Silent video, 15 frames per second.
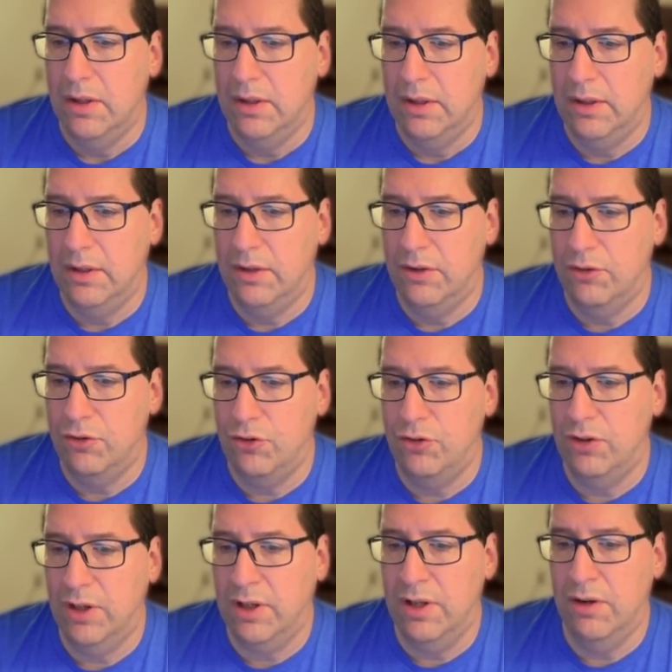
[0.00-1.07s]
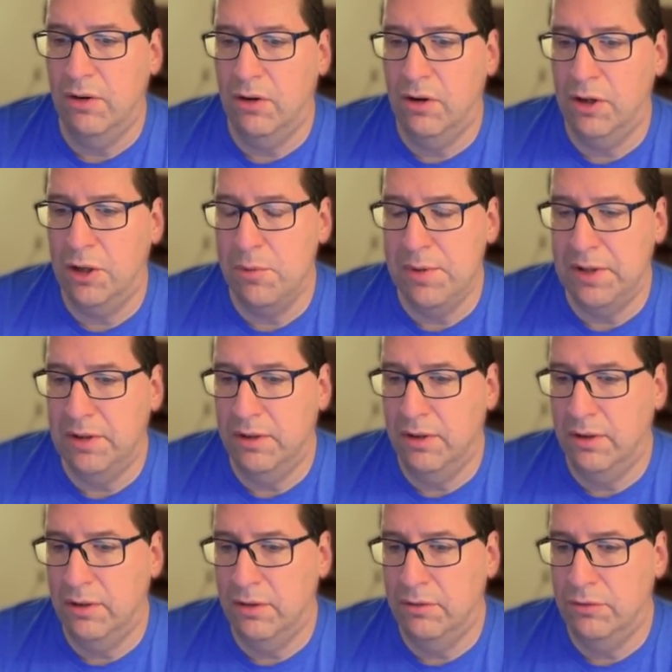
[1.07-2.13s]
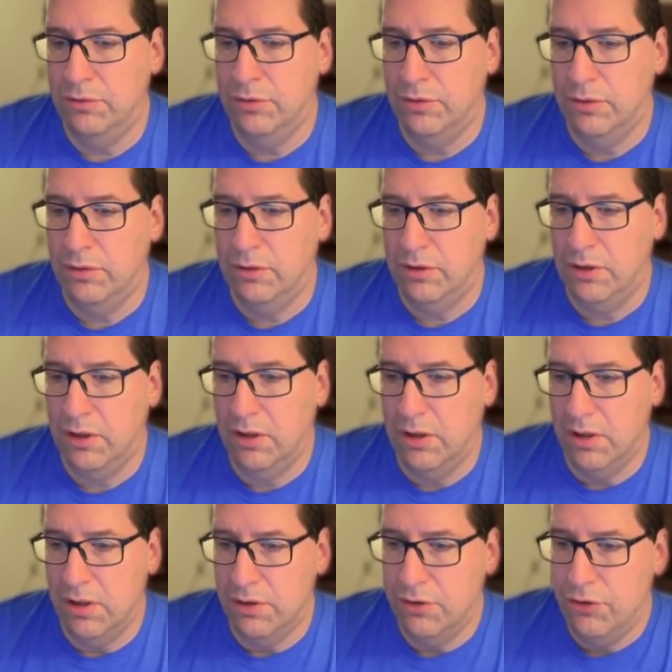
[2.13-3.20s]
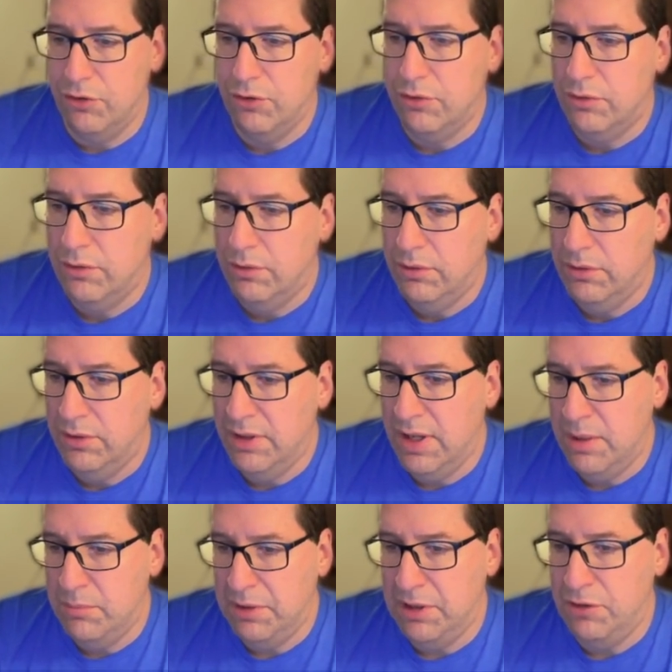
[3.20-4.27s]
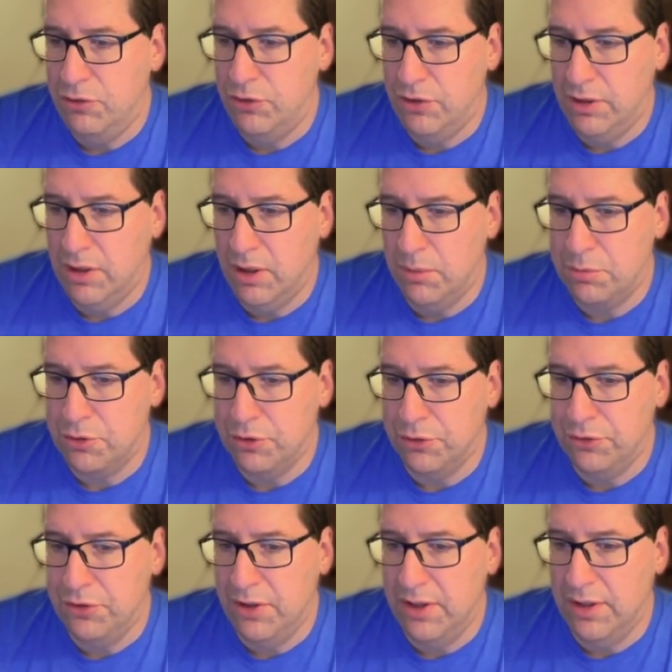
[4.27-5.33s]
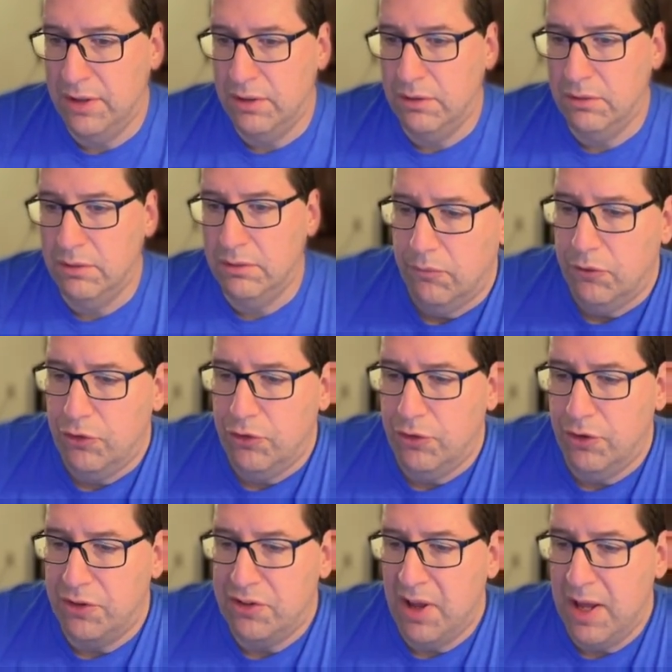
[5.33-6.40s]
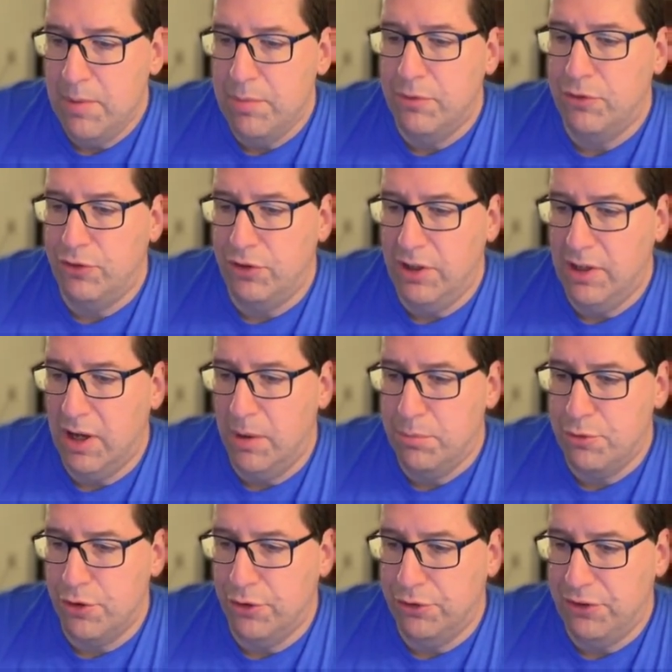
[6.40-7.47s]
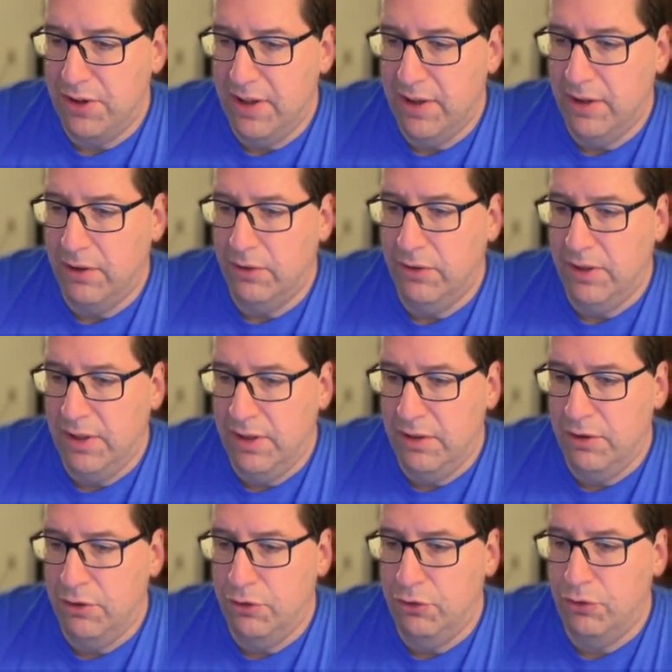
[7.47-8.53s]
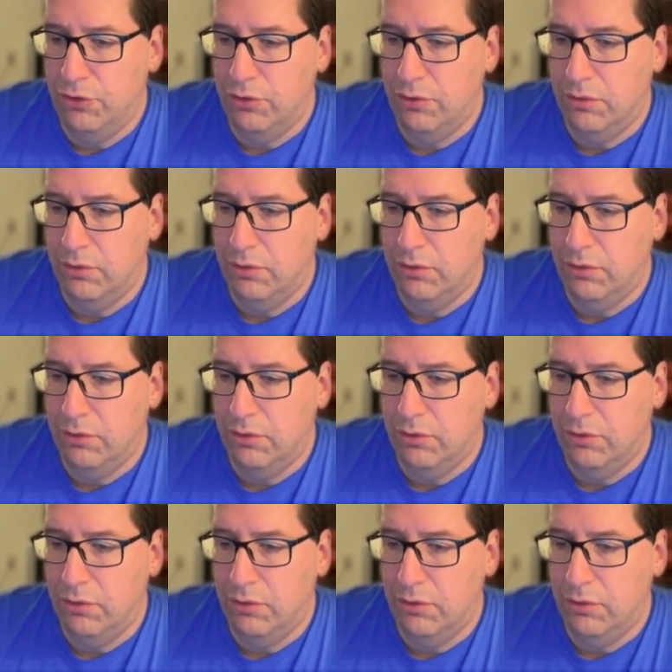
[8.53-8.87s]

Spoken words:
In the second argument of cons, namely seqOptional tail, so the type of seqOptional tail is